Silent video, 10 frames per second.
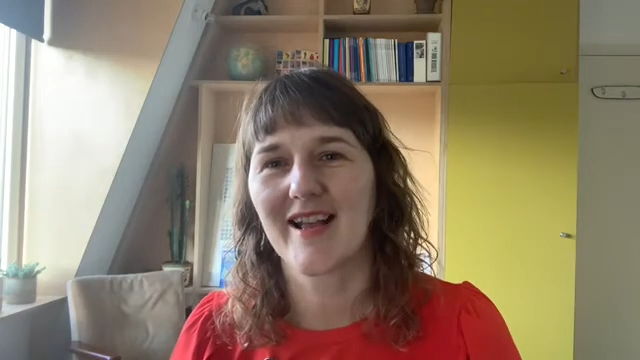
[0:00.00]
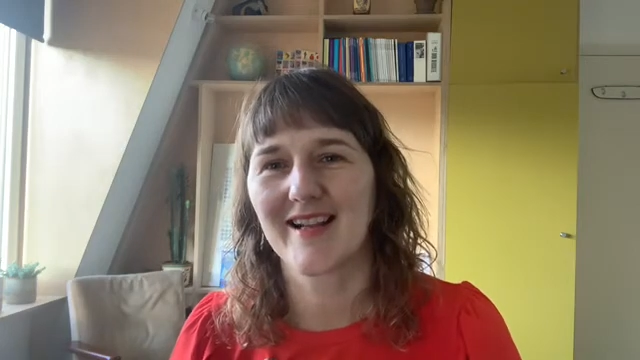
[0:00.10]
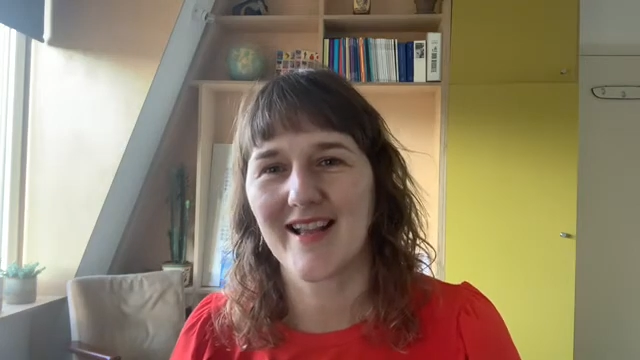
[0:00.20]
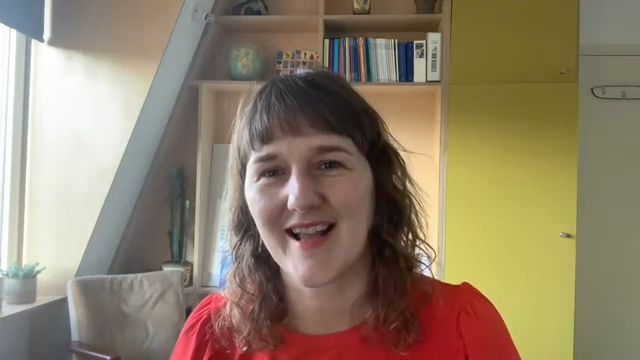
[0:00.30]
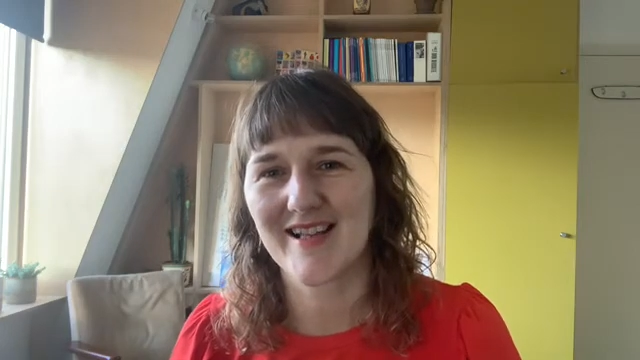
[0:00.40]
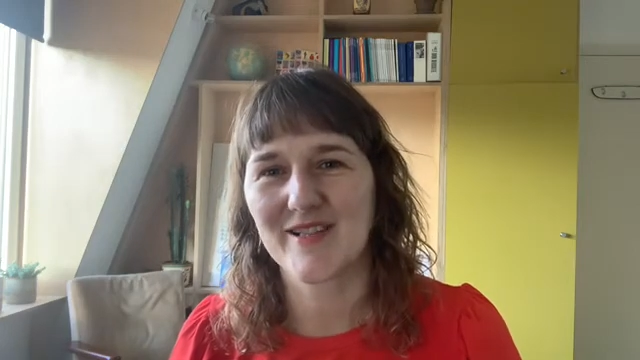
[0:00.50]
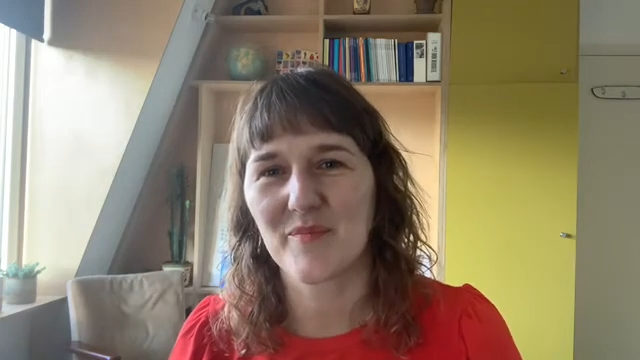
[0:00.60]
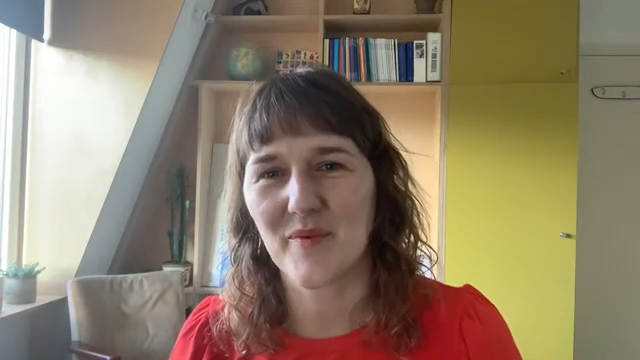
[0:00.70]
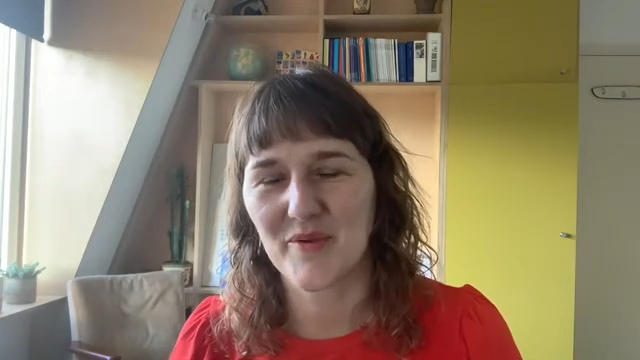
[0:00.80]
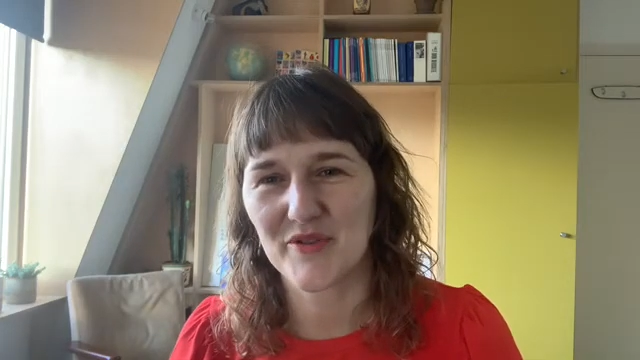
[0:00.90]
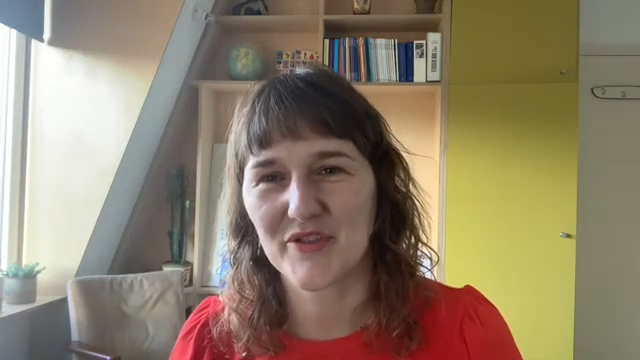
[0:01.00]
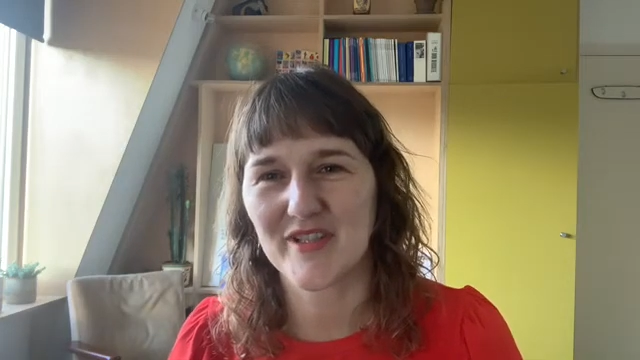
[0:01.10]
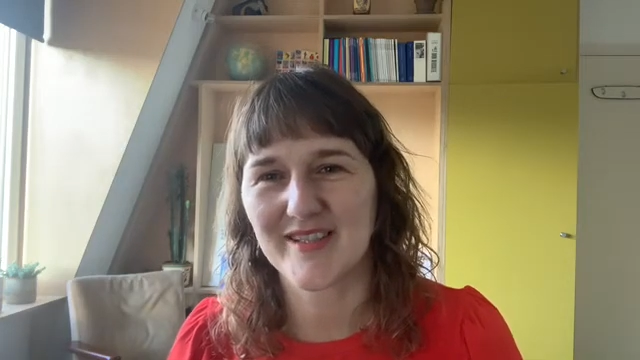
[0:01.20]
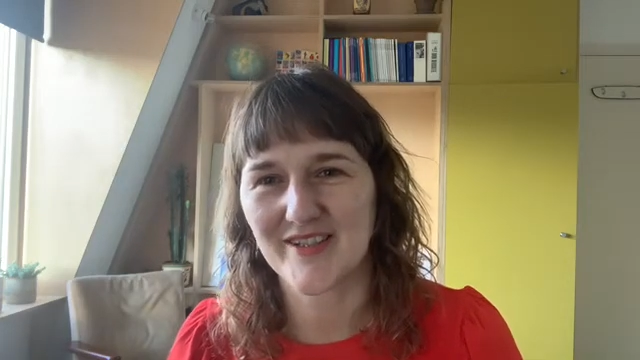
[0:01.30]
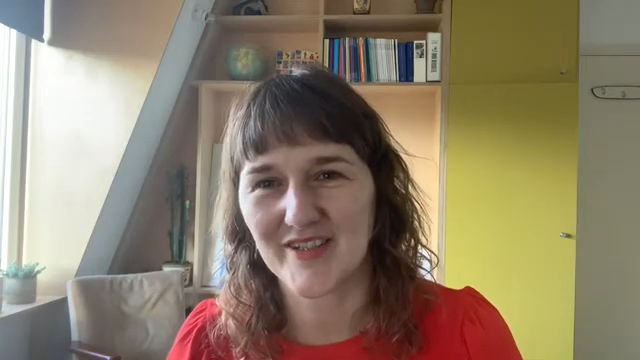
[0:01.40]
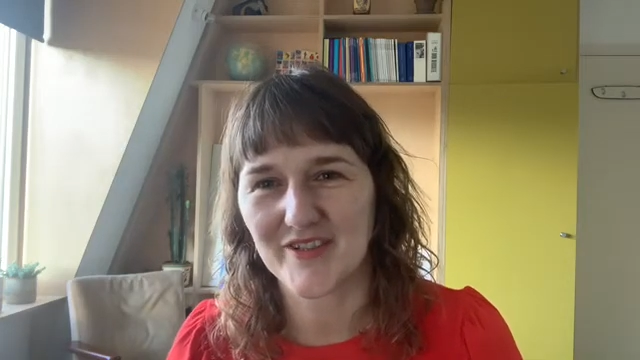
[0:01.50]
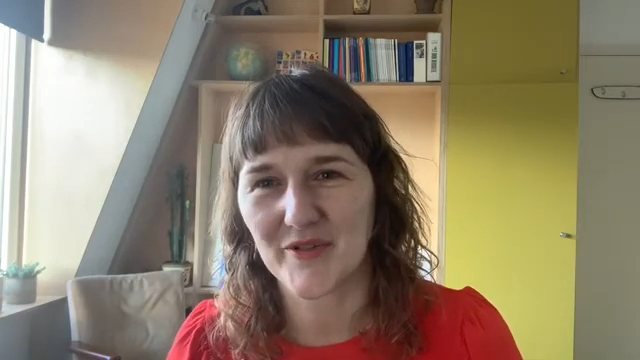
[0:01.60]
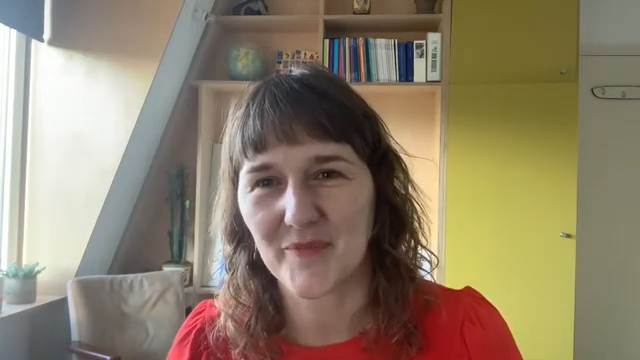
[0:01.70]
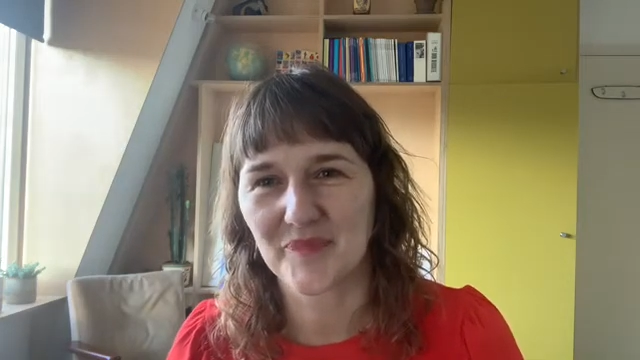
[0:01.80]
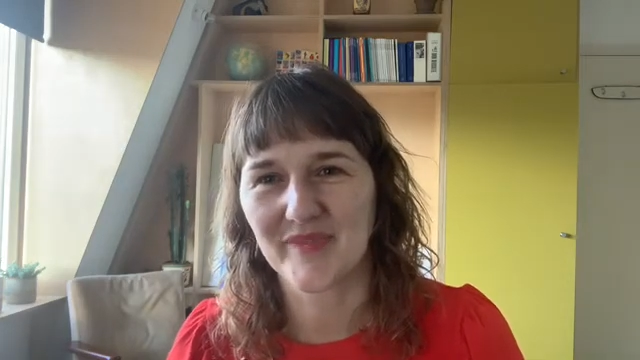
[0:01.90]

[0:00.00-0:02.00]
Clare's Poetry Circle,